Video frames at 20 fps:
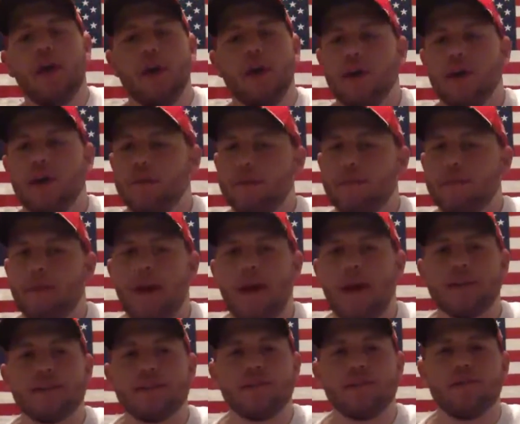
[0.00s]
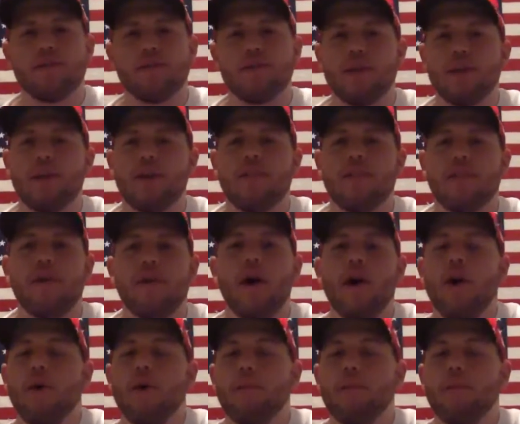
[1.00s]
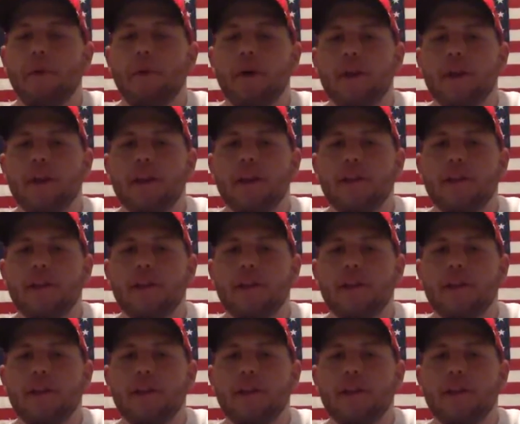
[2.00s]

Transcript: He'll be back soon enough, but